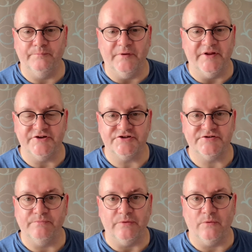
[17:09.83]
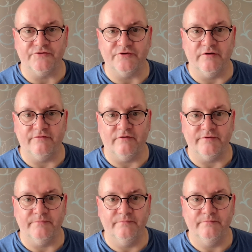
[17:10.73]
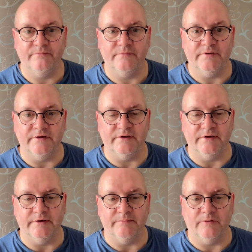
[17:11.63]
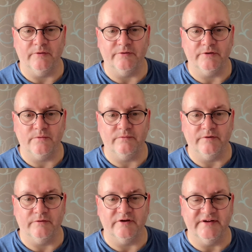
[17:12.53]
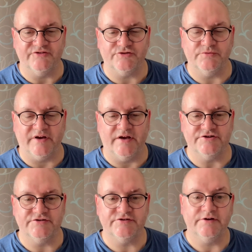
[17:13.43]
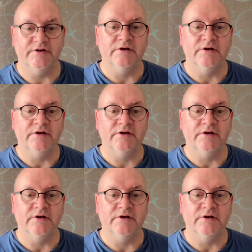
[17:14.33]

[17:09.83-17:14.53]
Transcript: but there just simply wasn't enough of them on at least two occasions.